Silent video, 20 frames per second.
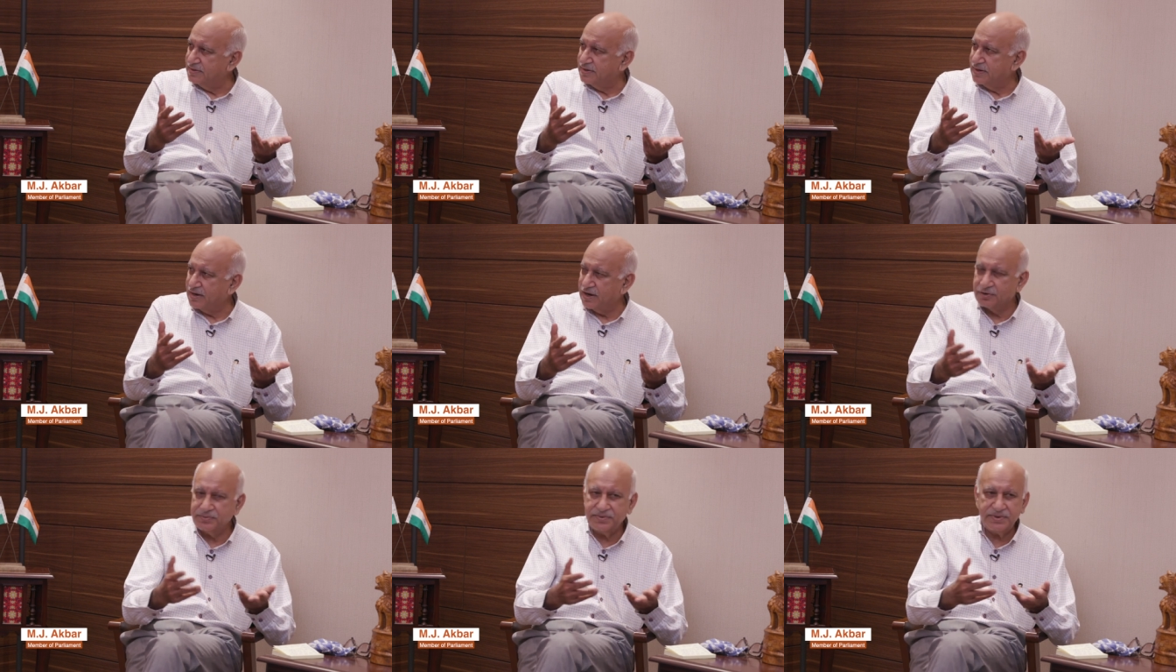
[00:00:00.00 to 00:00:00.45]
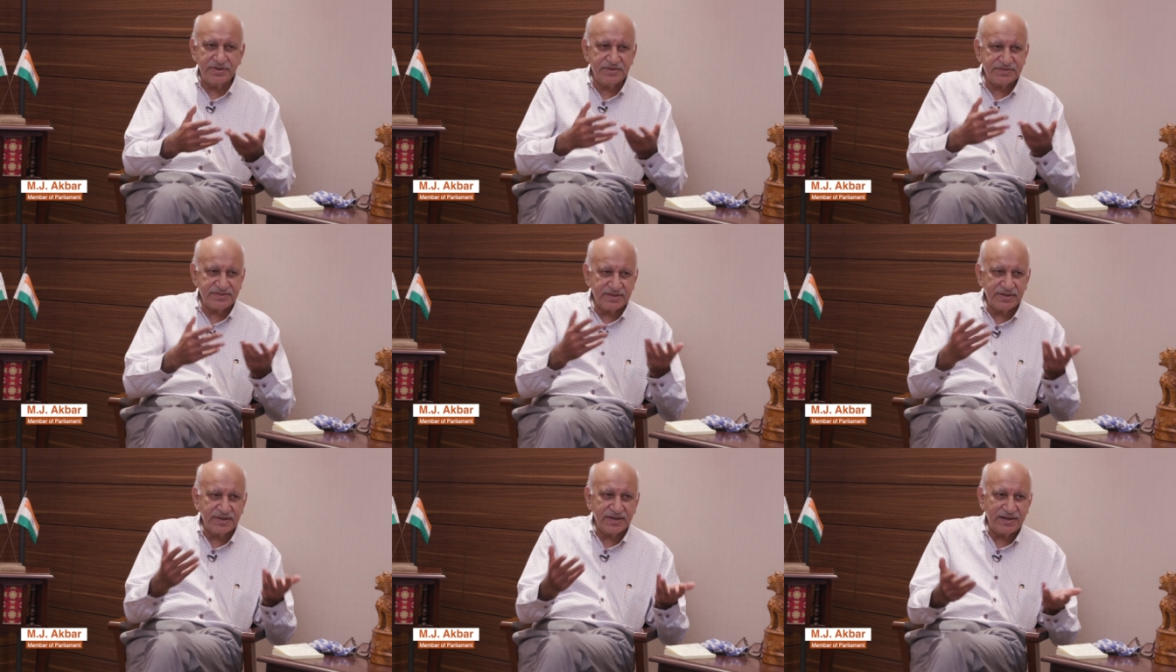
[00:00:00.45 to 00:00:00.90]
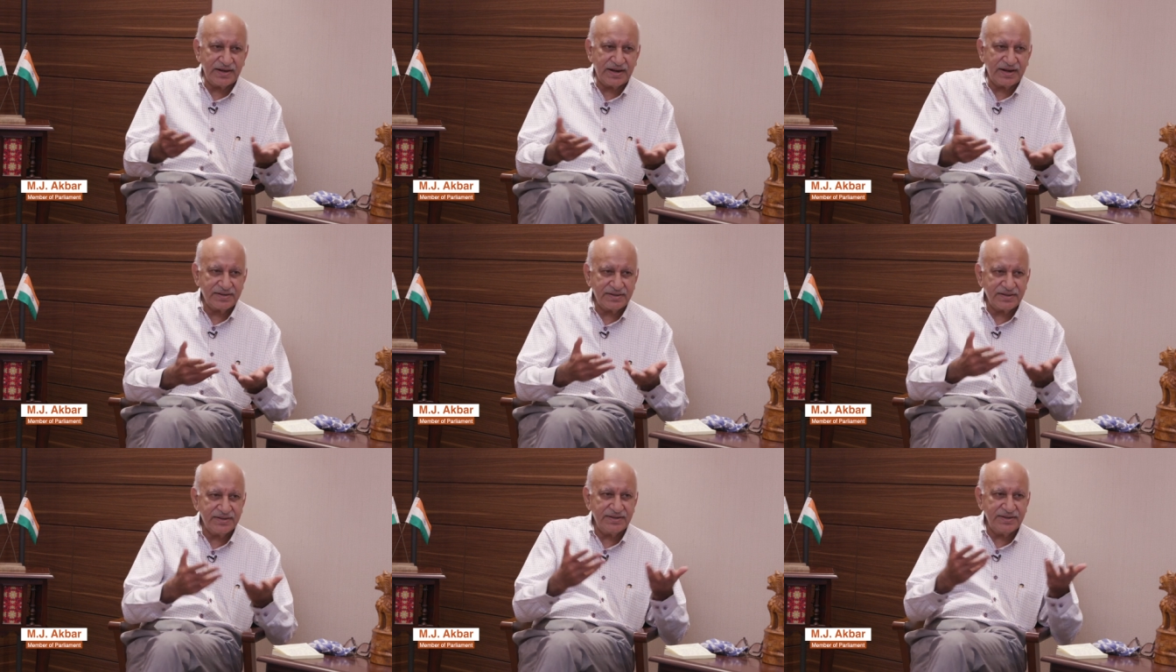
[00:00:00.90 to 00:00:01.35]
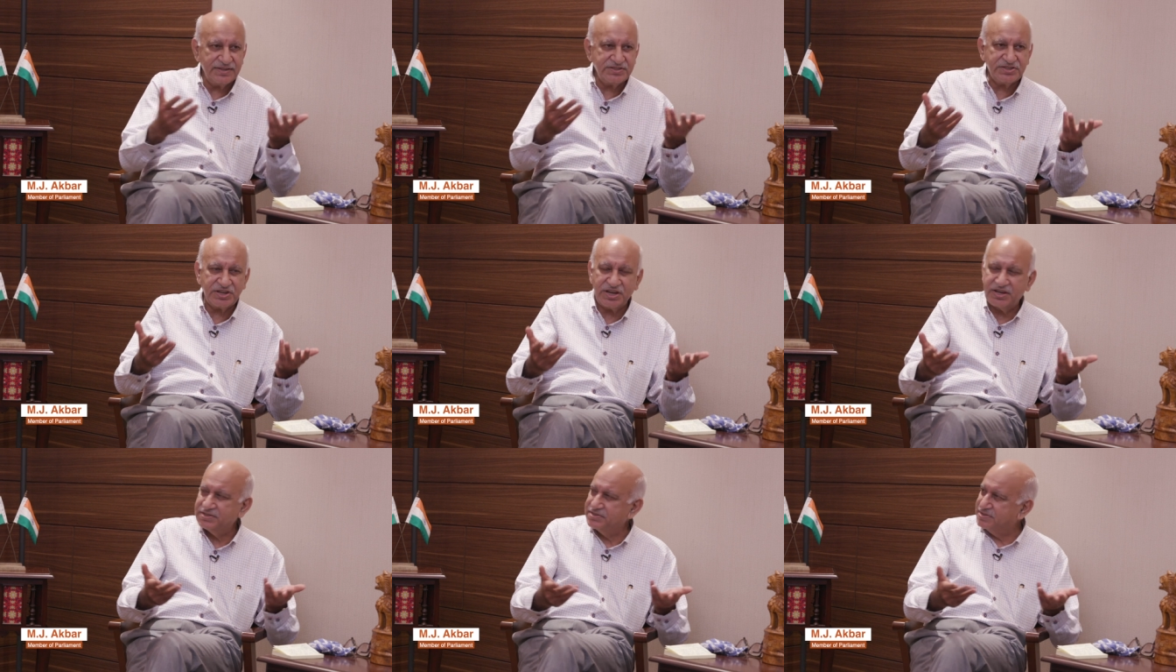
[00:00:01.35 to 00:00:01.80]
how he single-handedly
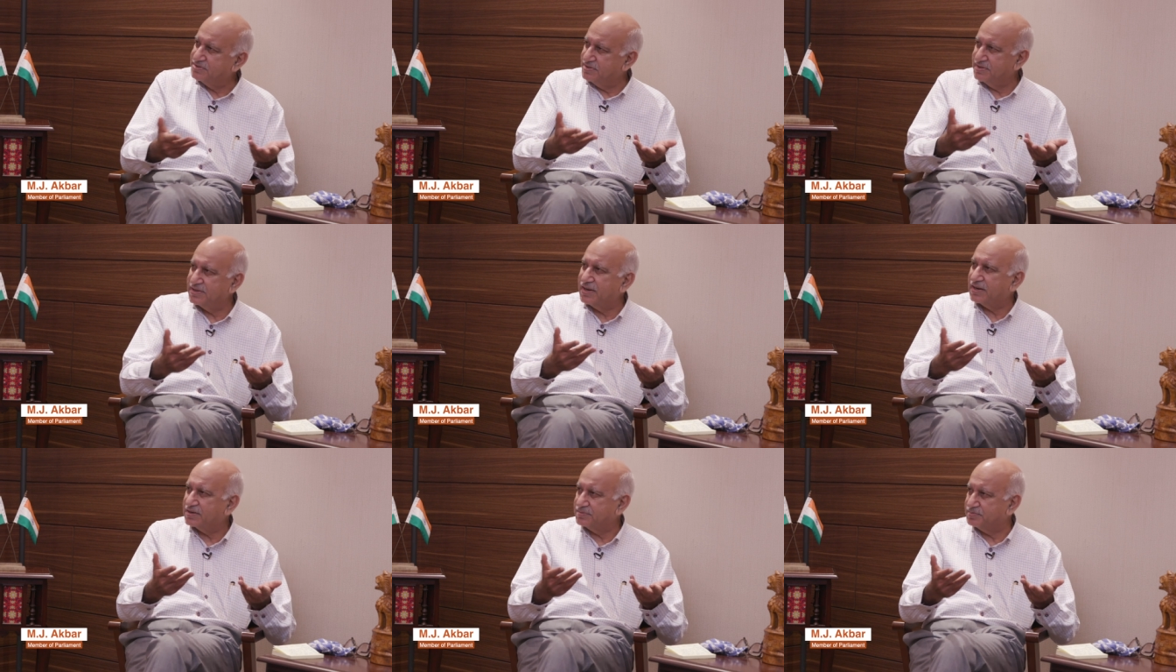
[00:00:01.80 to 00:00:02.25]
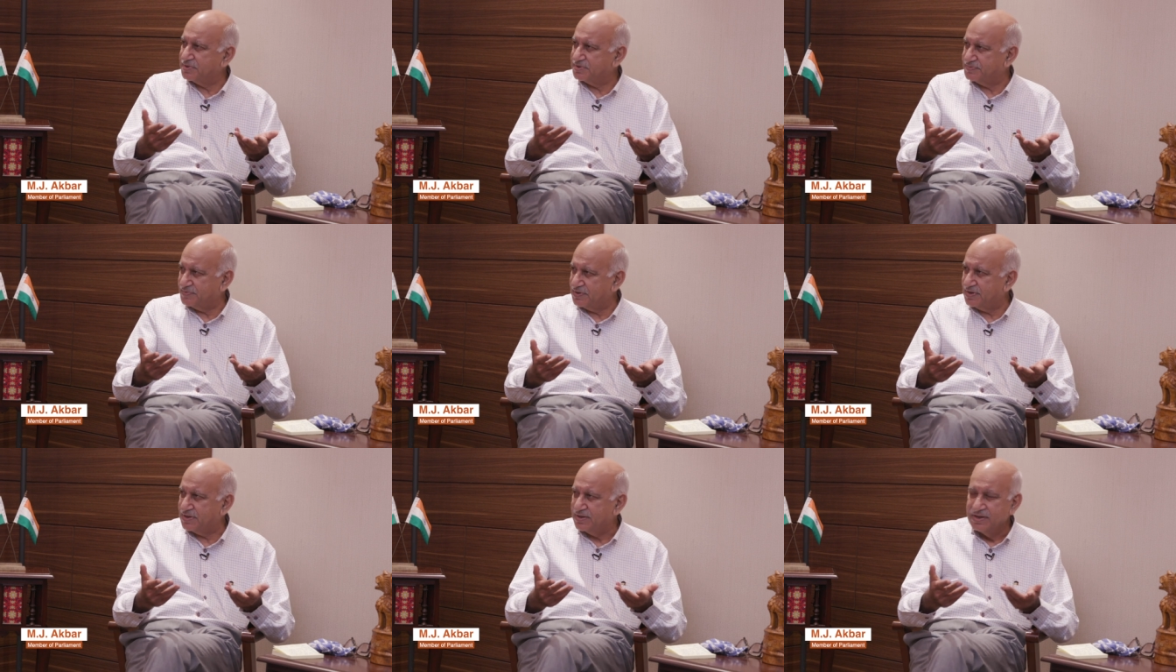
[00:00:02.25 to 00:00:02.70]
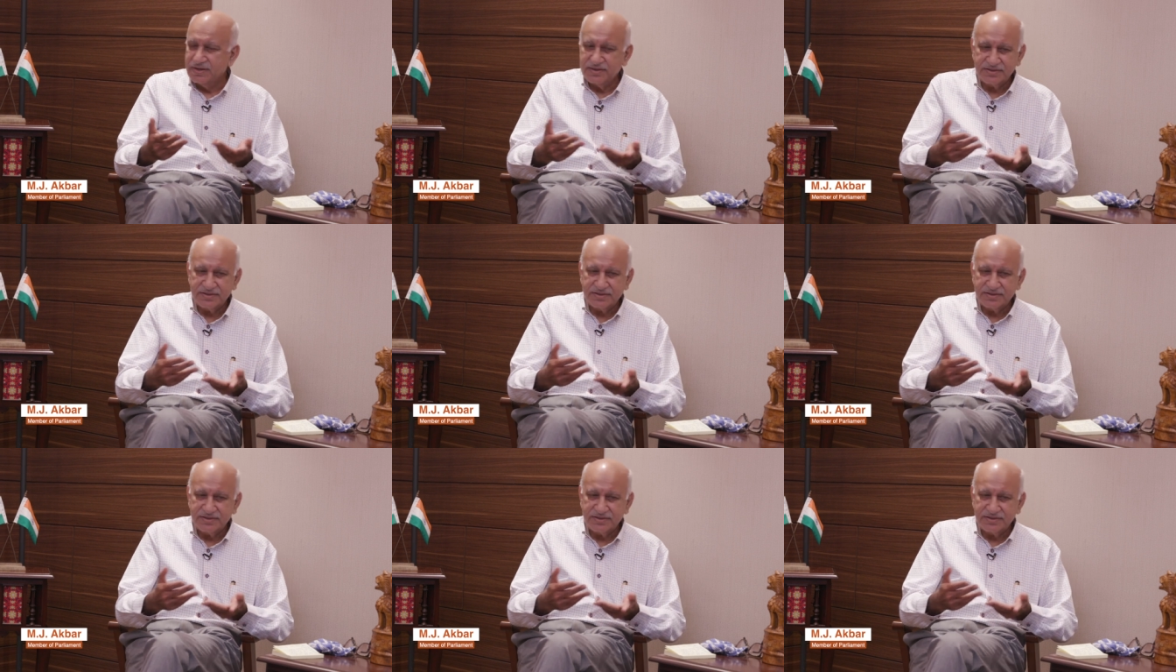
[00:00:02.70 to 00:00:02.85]
changed the atmosphere.